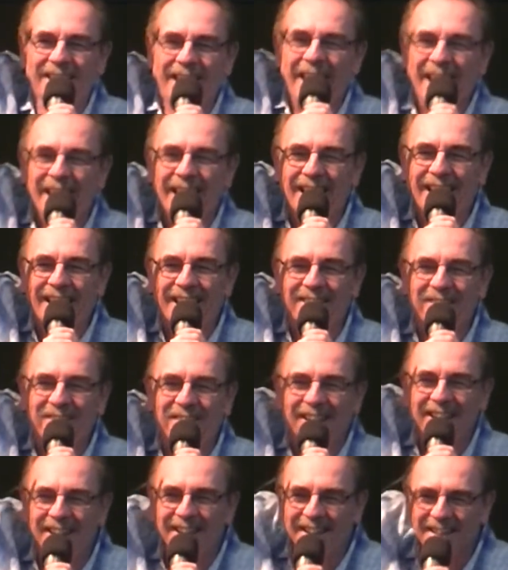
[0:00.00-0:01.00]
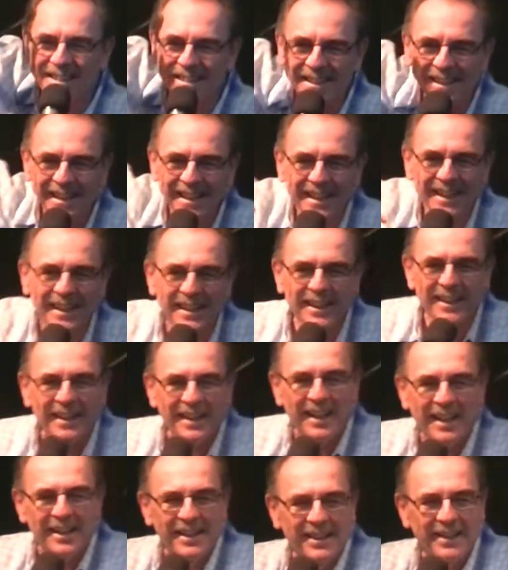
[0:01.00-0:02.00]
can I get a witness?
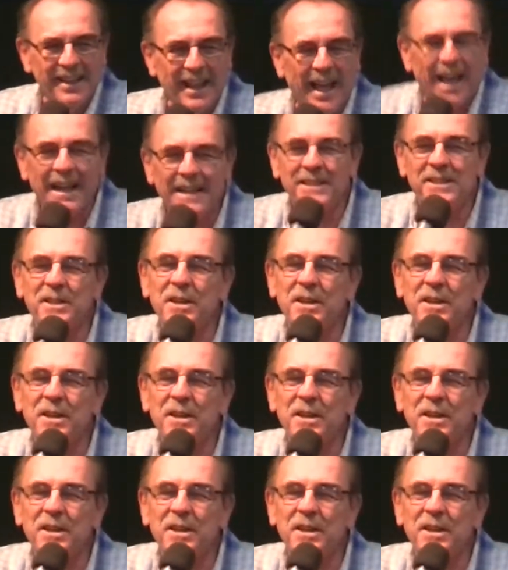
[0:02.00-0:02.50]
I